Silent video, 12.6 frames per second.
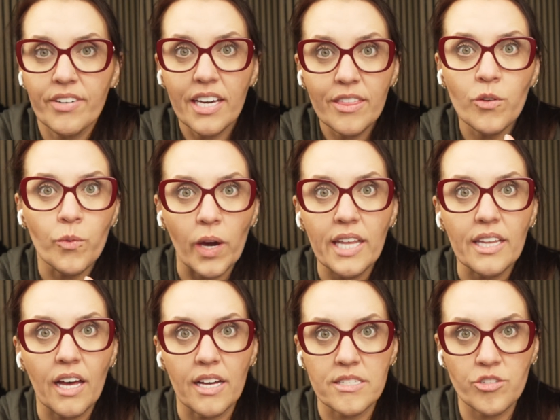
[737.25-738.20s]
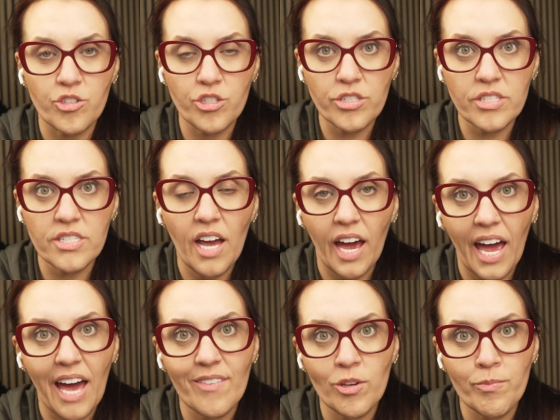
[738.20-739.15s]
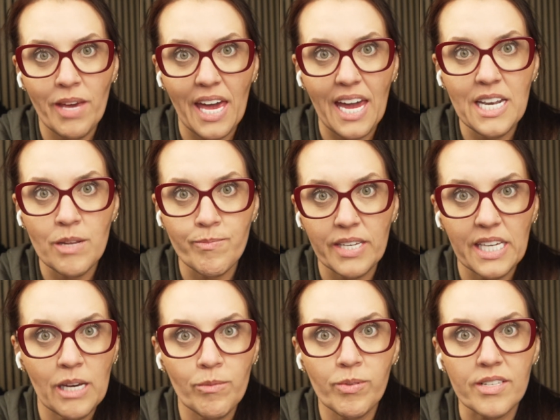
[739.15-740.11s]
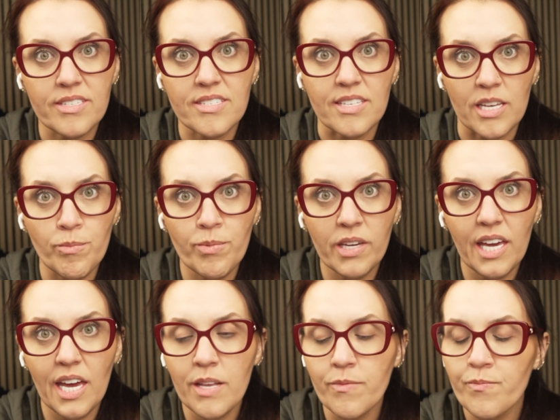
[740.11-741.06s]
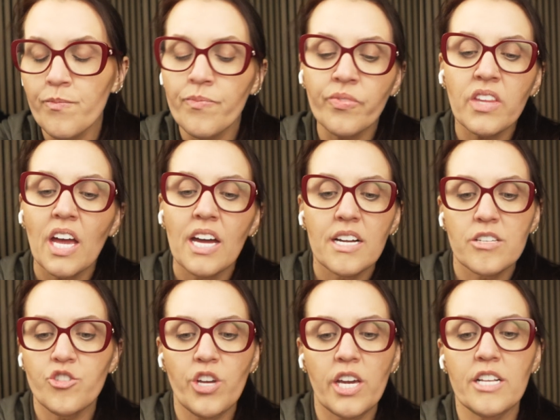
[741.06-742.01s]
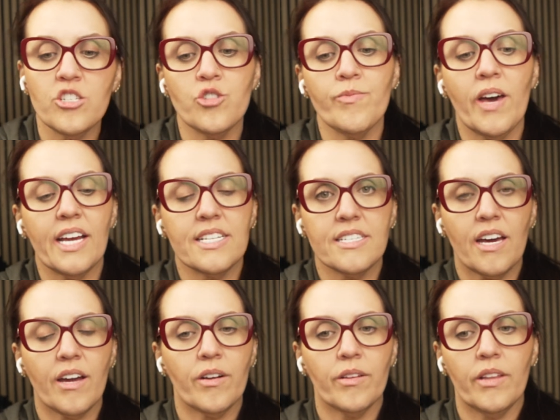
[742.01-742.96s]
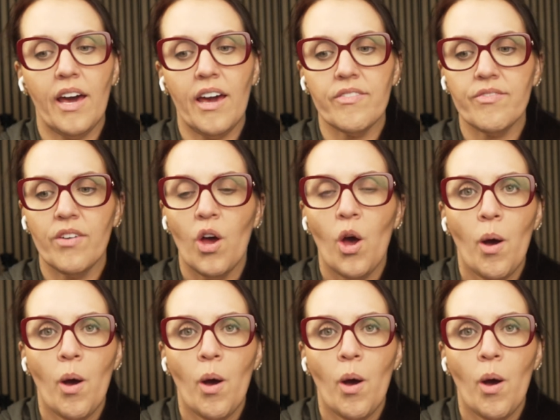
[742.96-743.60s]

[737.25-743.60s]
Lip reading: Forget the weight loss, just not having pain and being able to sleep again changed my entire life.